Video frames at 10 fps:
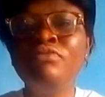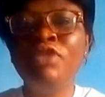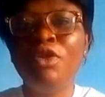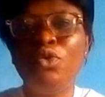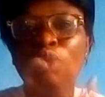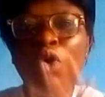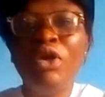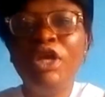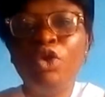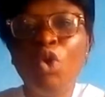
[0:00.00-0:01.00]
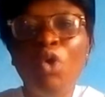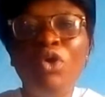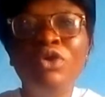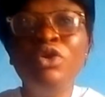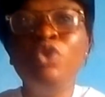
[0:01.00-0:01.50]
they go on and
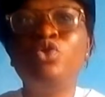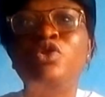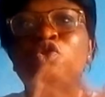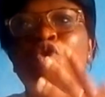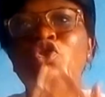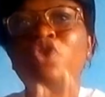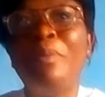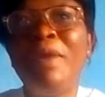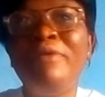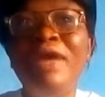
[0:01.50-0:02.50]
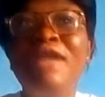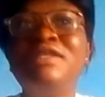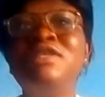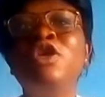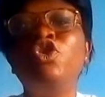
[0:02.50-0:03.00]
on to insult your
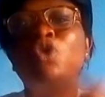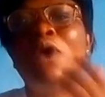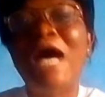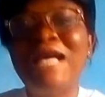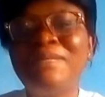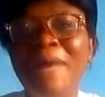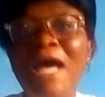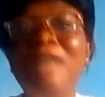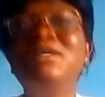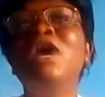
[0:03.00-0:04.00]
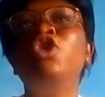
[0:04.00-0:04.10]
parents, your husband,